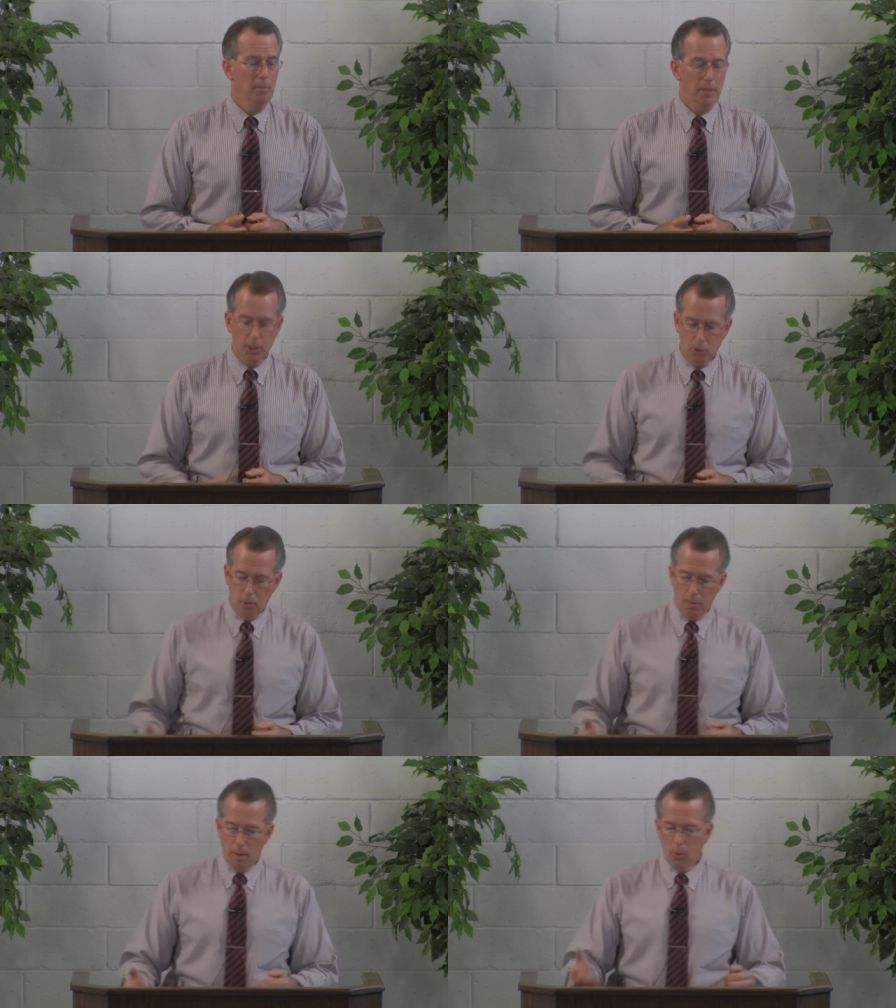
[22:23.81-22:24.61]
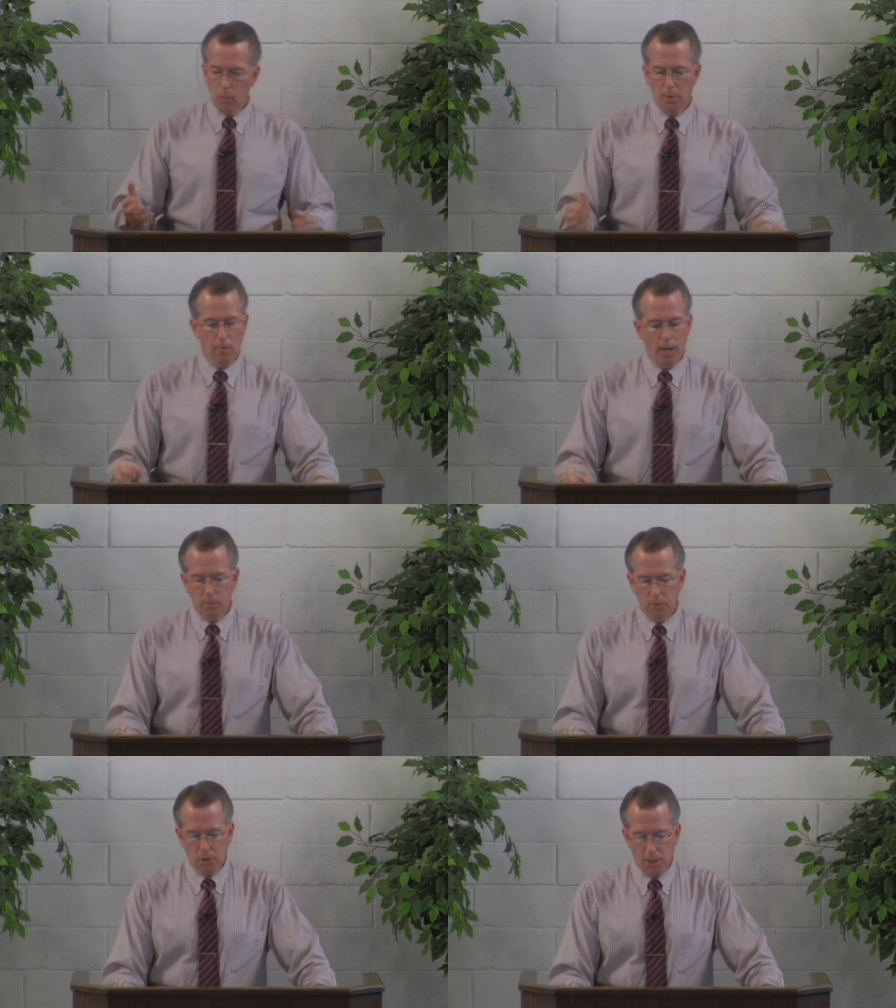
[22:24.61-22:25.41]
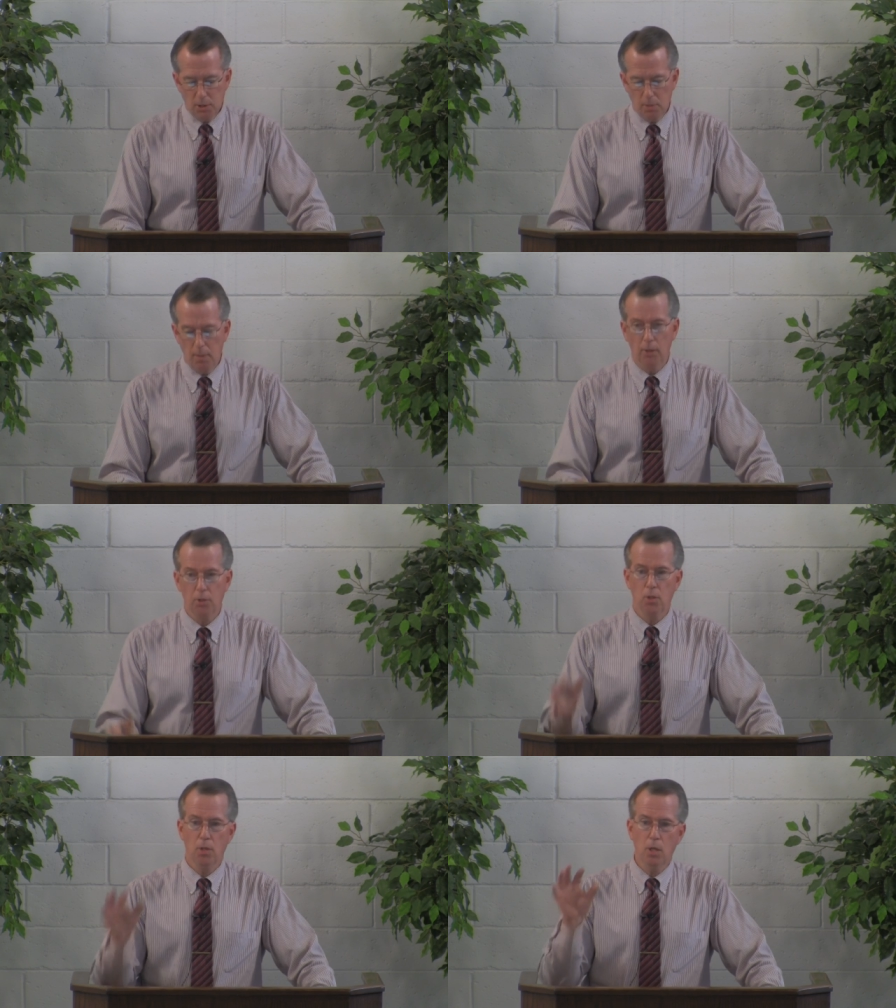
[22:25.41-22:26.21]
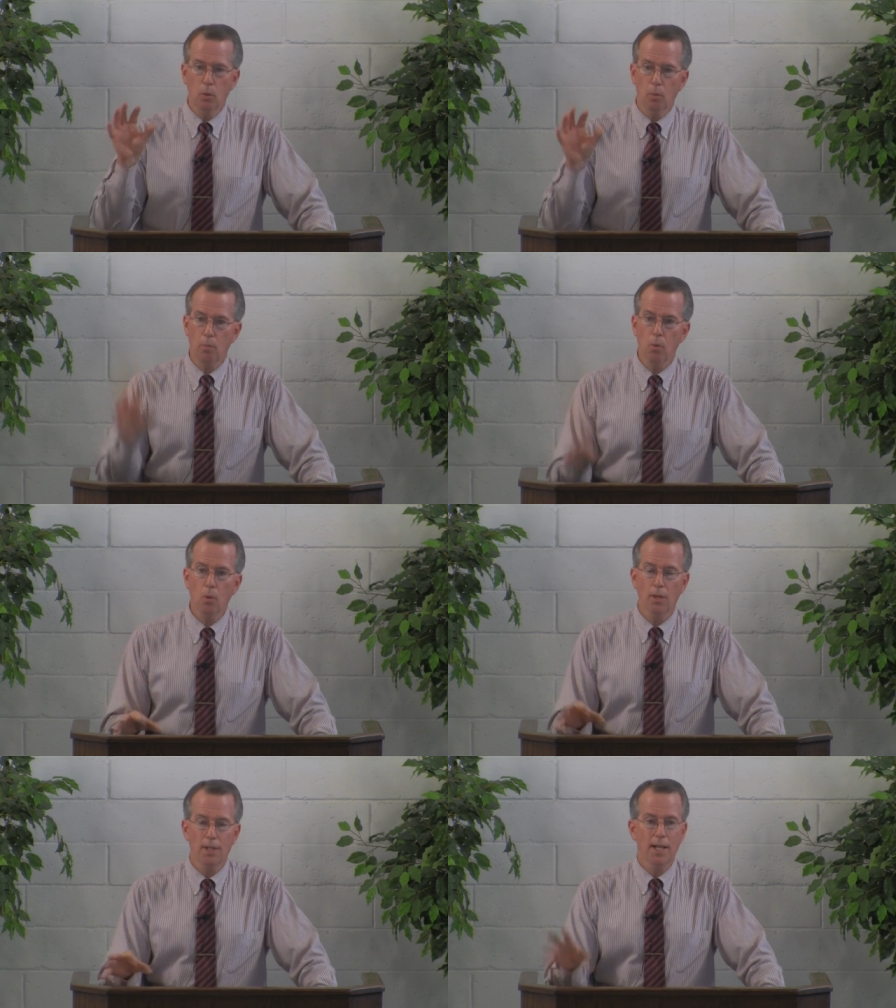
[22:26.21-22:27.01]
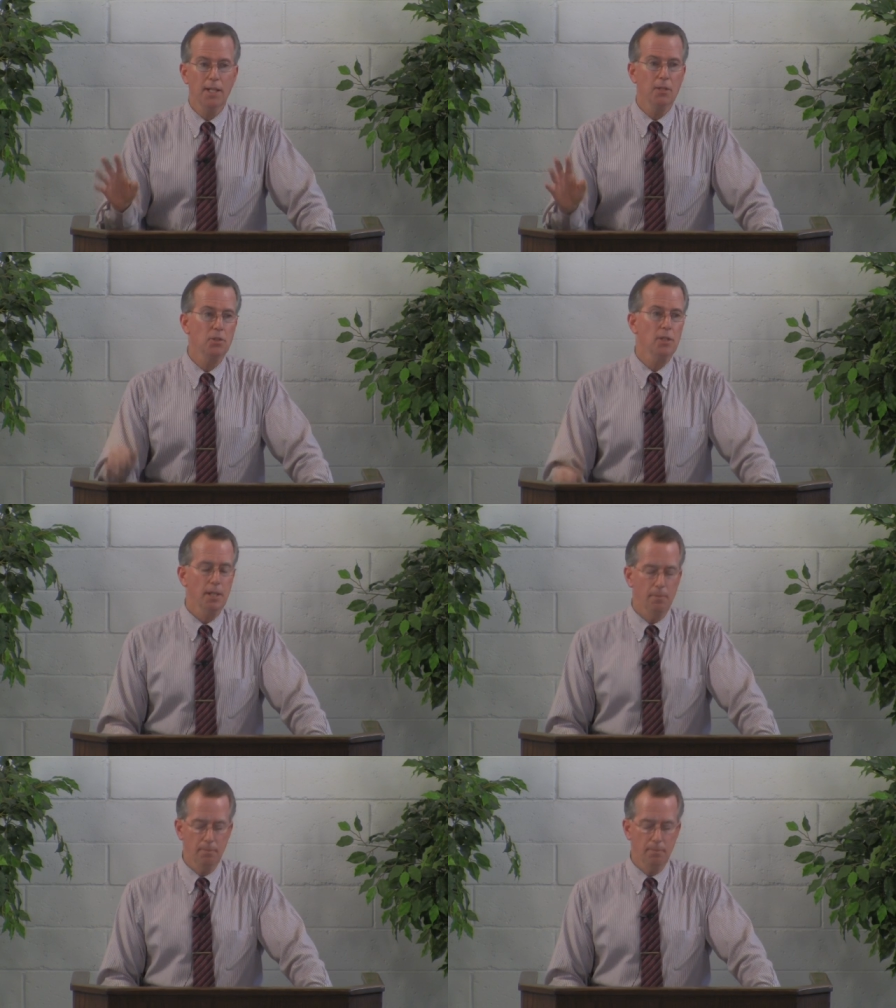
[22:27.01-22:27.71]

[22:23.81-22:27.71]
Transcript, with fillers: Because remember what the Bible says about you. You were born dead in sin.